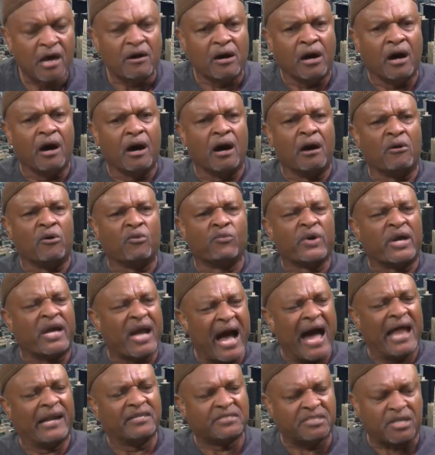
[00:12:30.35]
uh,
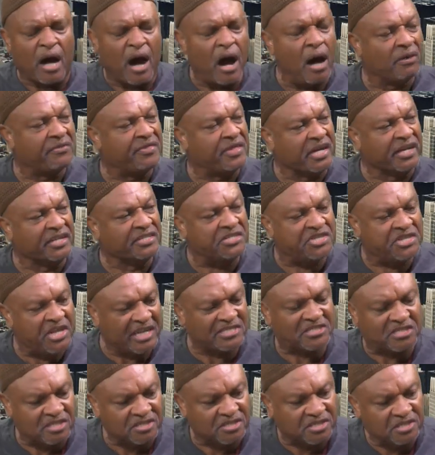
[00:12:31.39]
regardless of all the
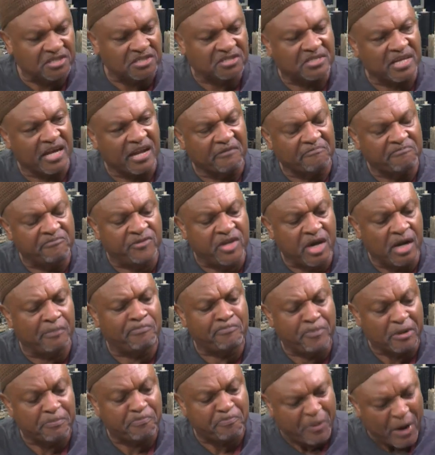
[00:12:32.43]
injustices that have done,
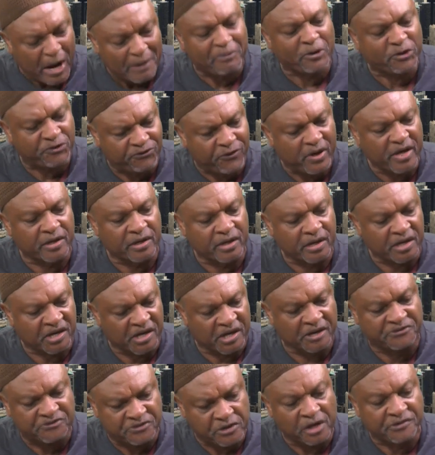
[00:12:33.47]
been the perpetrated
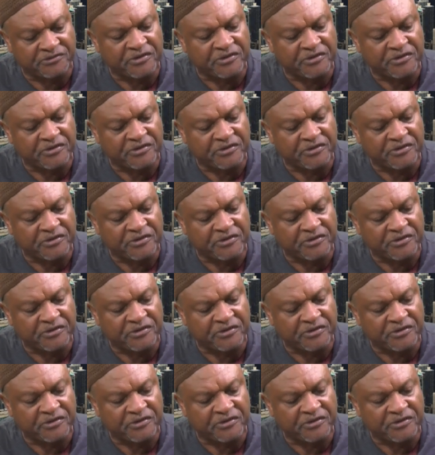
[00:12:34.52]
United against